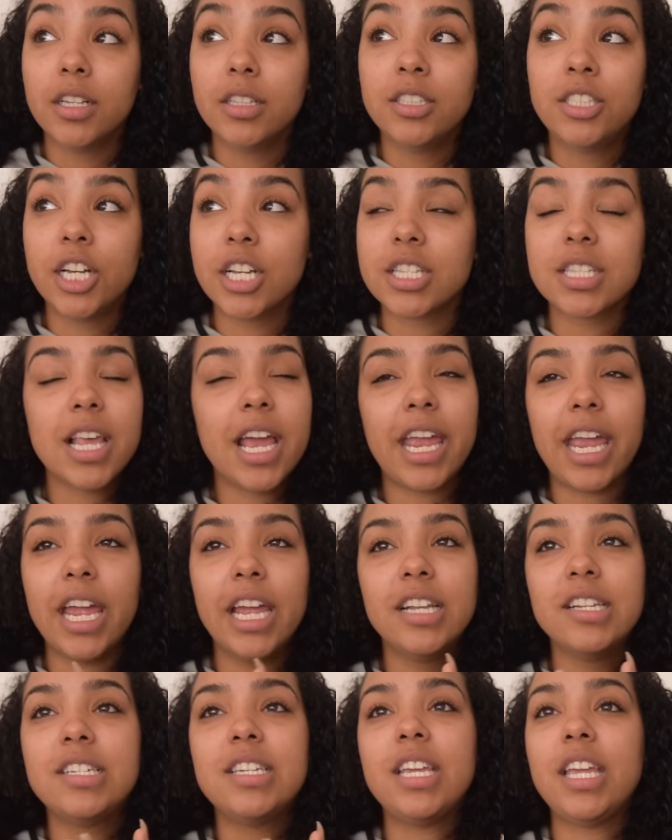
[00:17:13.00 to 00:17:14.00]
just like
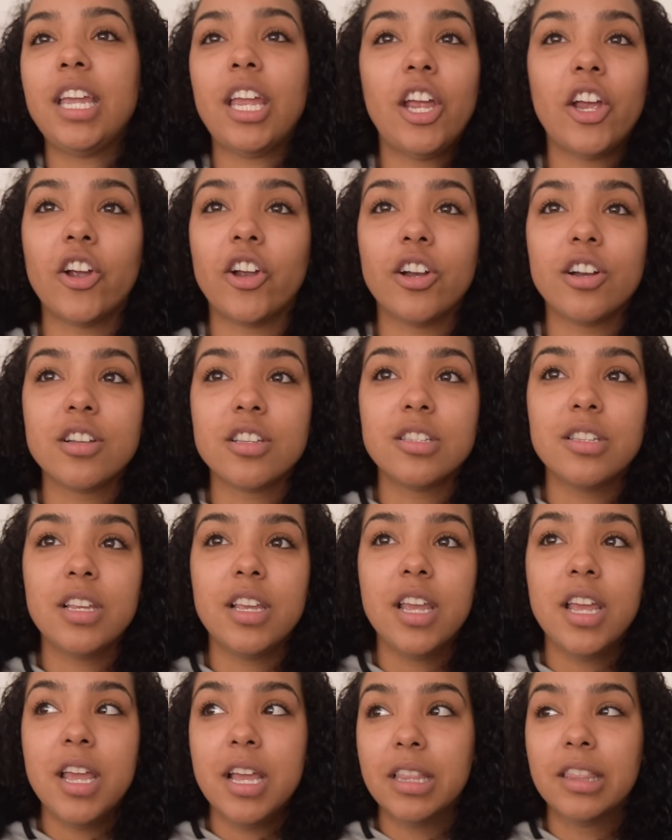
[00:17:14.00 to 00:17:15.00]
in tears.
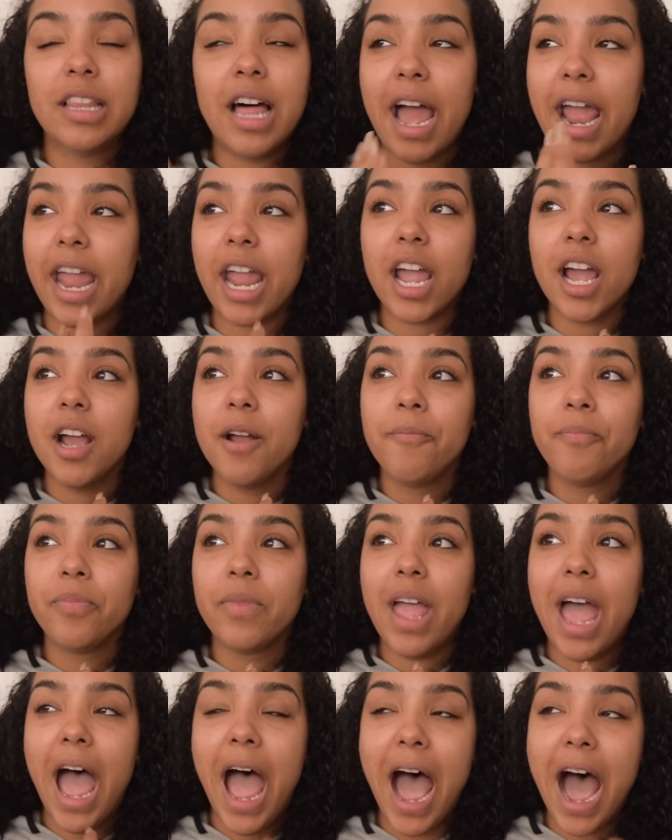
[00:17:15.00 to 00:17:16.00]
Like,
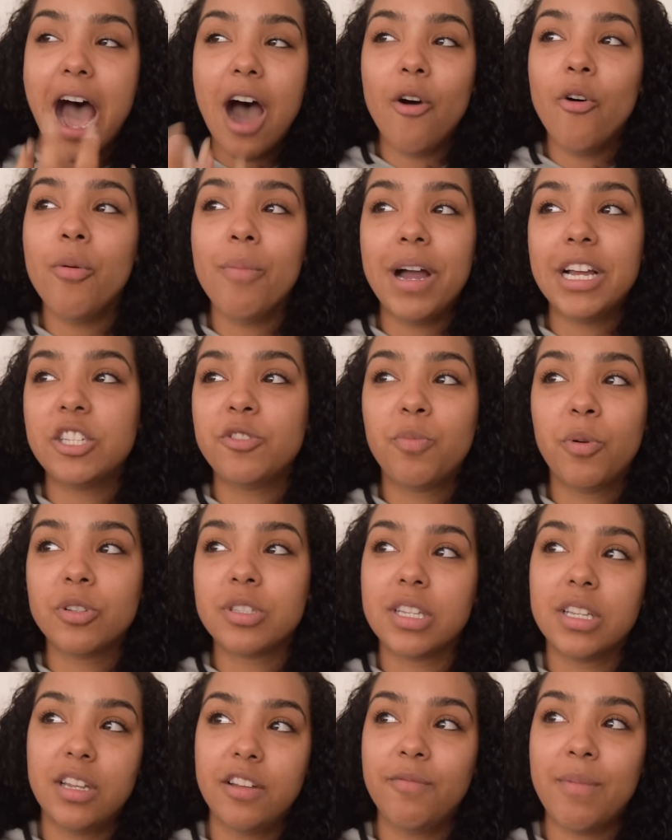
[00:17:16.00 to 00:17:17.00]
how am I
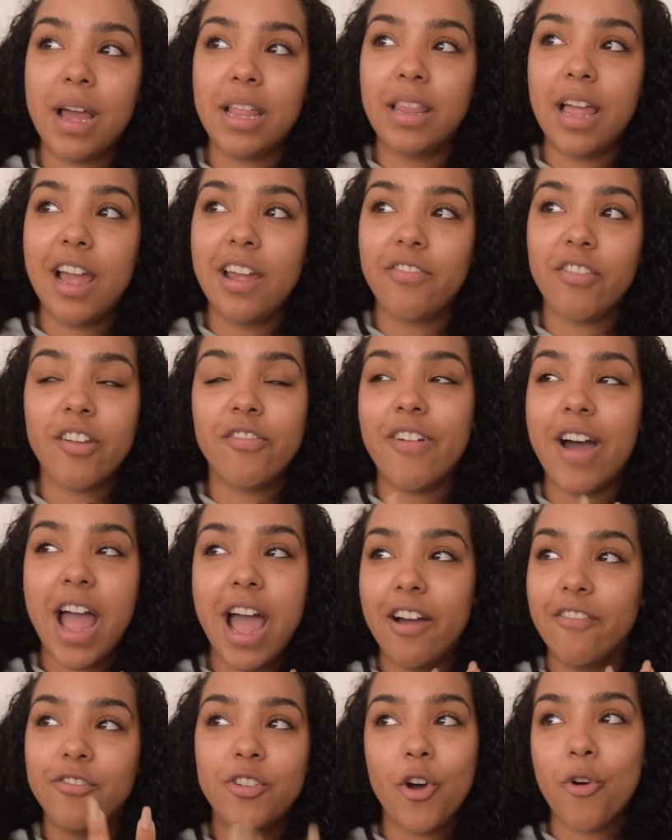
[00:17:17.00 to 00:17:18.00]
supposed to live my life if I
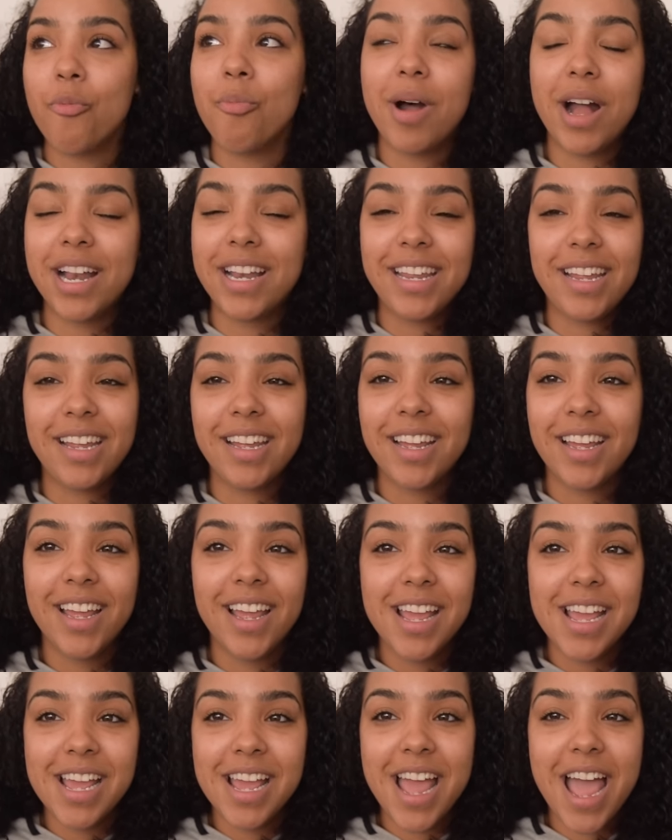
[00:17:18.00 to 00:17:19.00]
have no money?
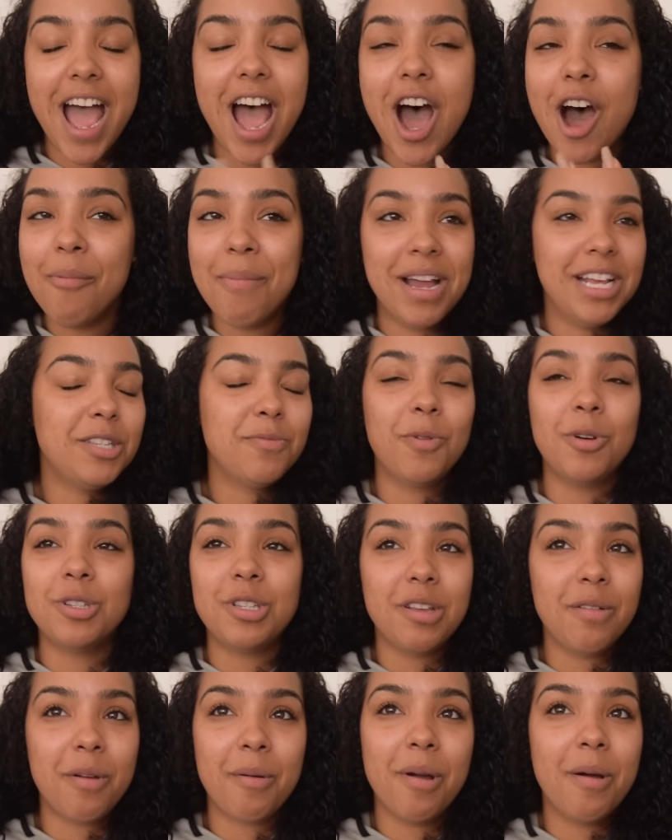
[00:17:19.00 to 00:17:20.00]
How am I
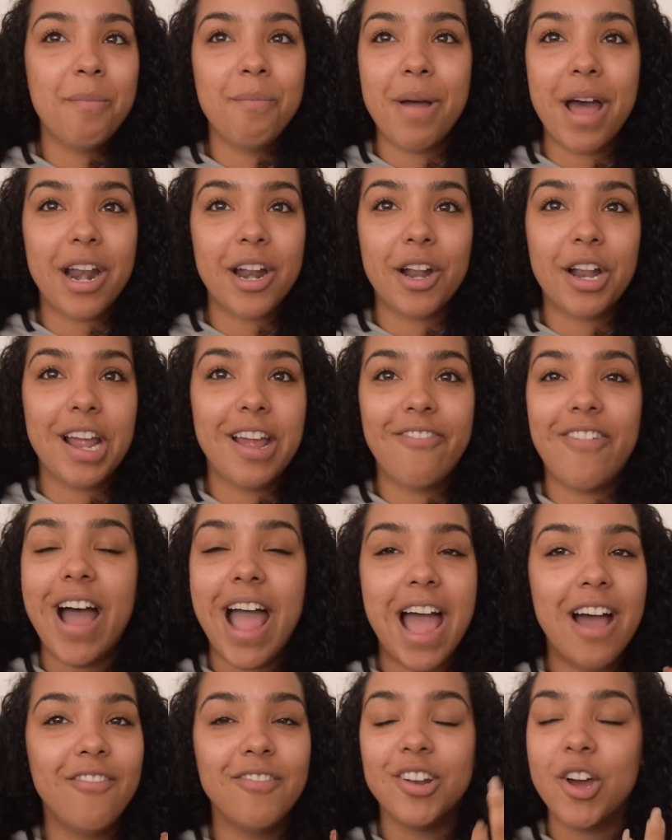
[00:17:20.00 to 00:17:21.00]
supposed to become better if I
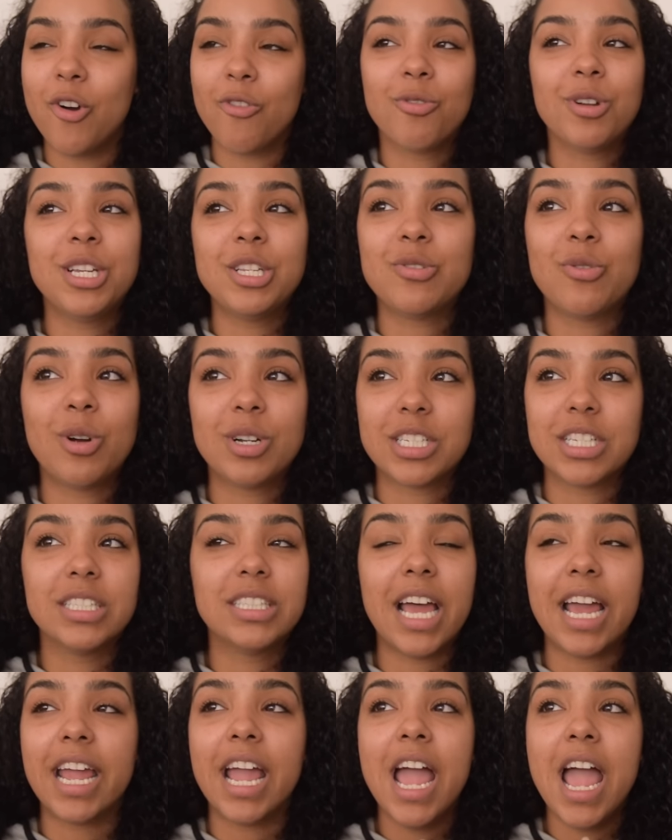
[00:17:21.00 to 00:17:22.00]
have no
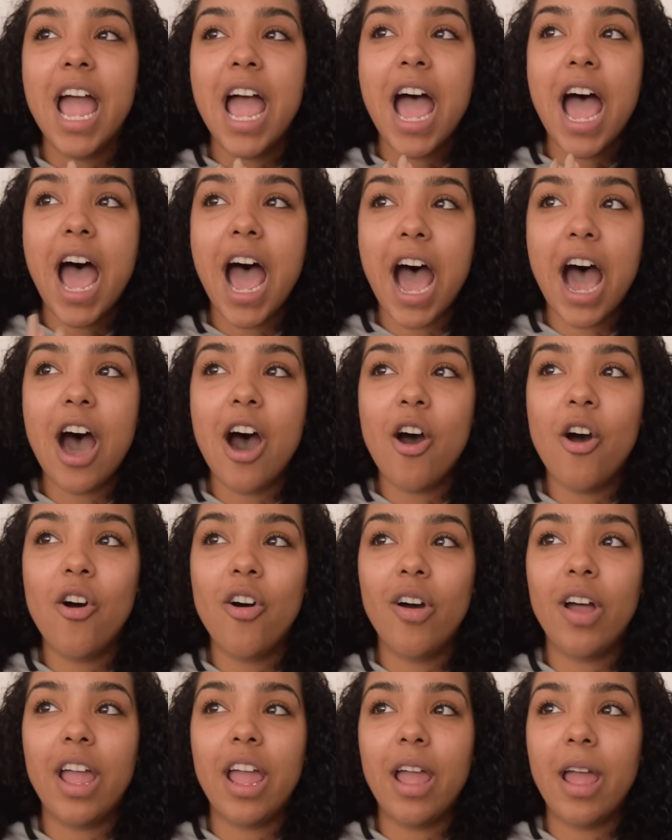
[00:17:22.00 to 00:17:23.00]
resources? Like,
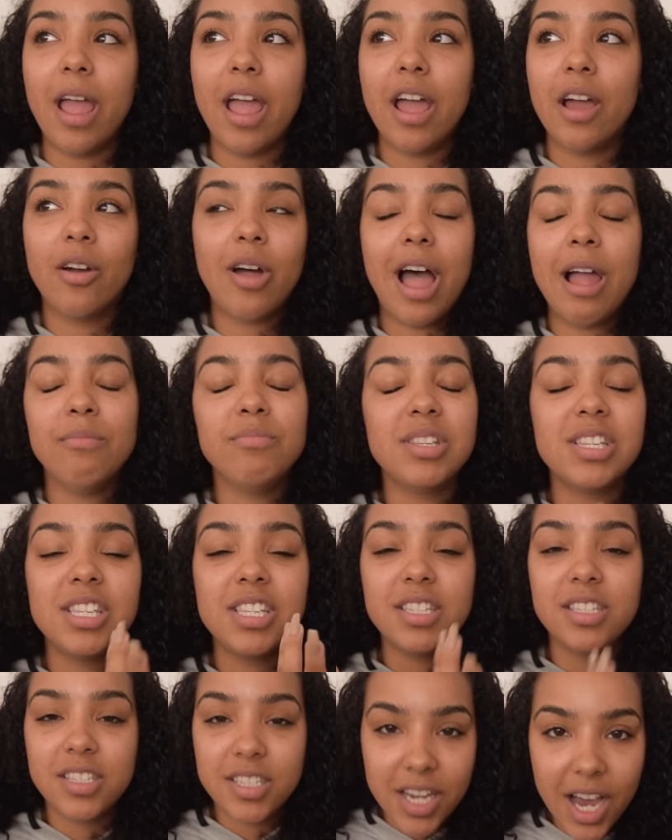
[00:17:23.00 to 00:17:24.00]
how I'm
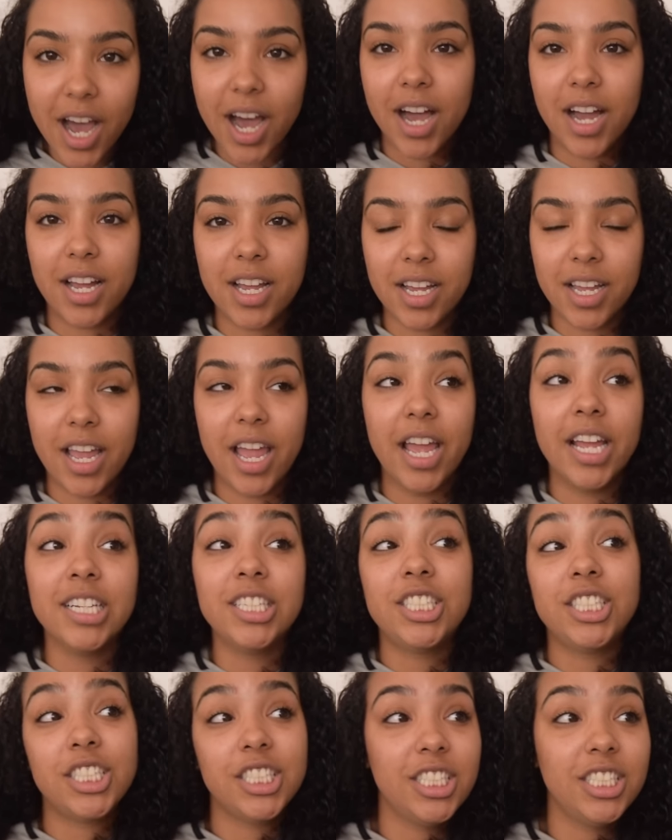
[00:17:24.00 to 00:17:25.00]
stuck.
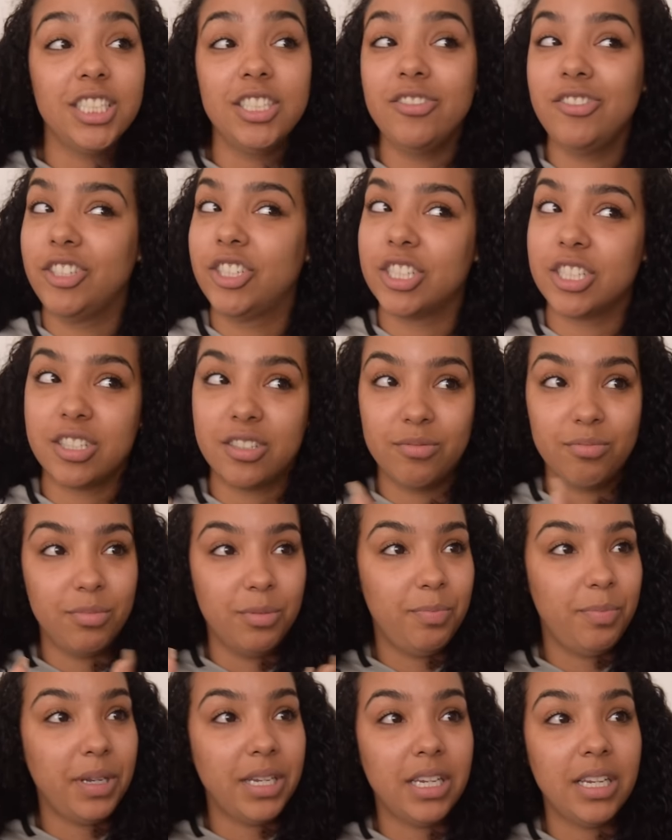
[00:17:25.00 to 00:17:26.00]
And she just
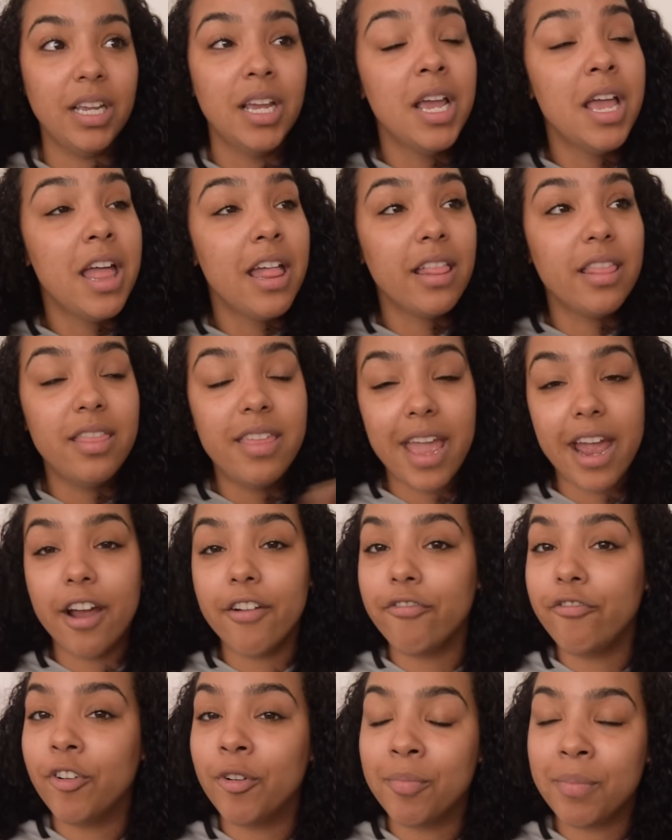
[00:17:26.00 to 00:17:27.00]
would be
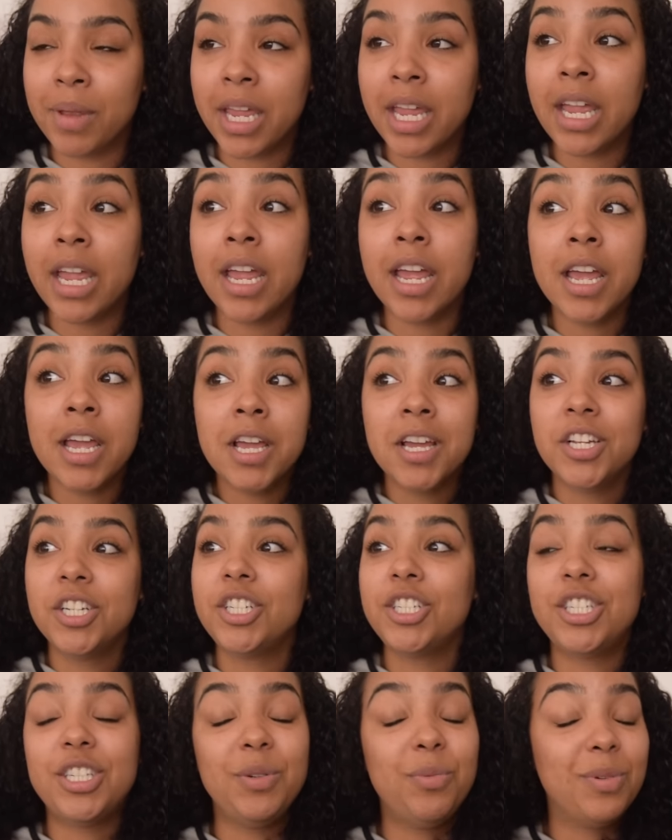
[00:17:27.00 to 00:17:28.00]
there for me.
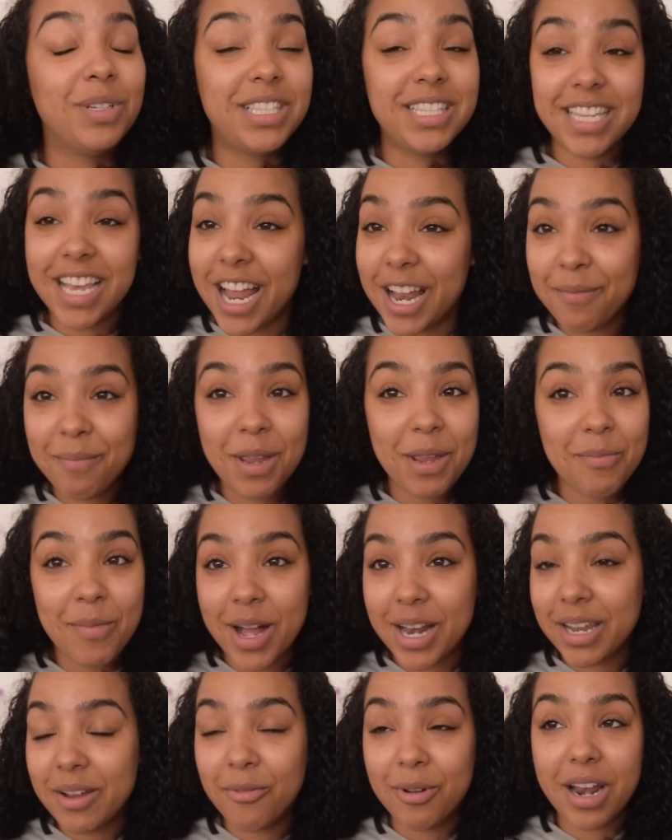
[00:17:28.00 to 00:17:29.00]
She would send me
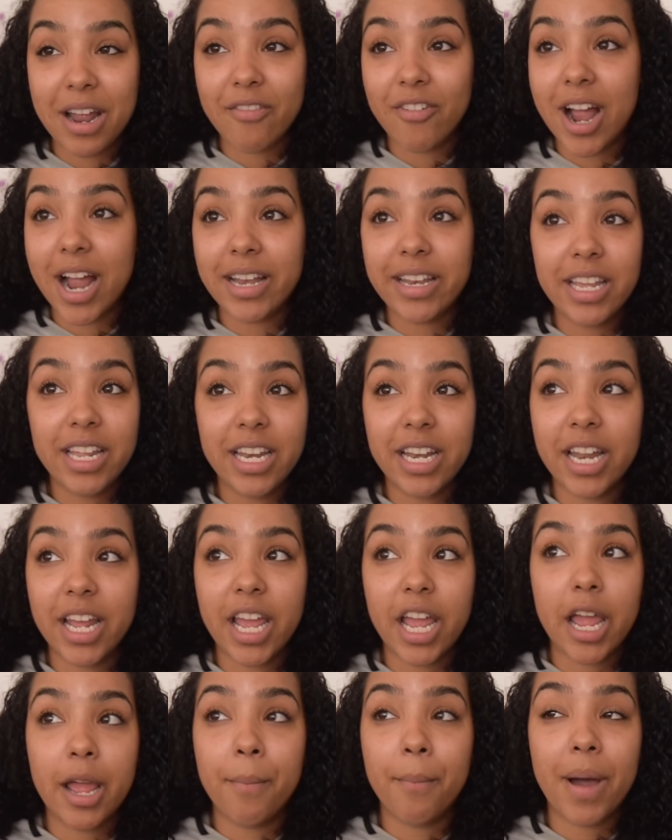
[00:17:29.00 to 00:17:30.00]
money whenever I needed
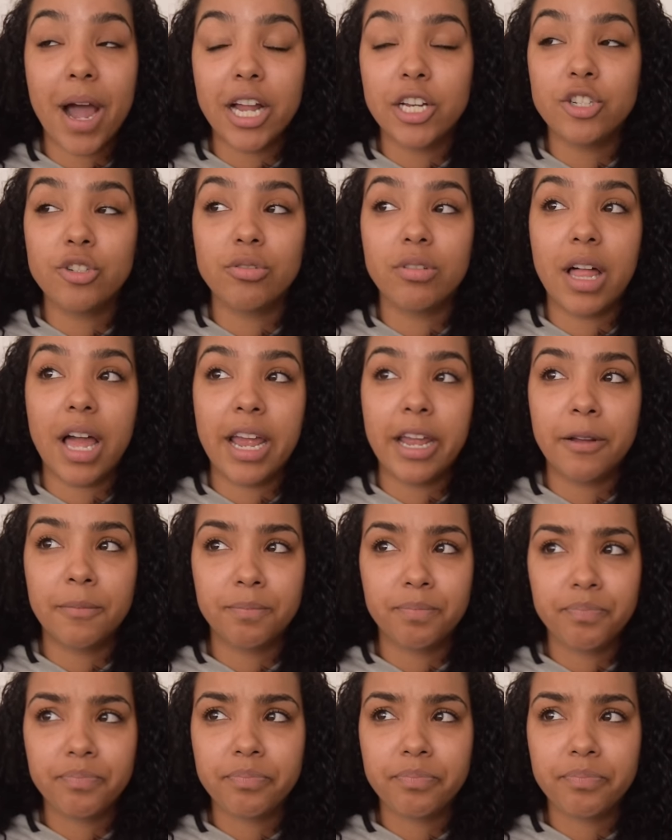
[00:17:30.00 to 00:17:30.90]
it. And mind you, like,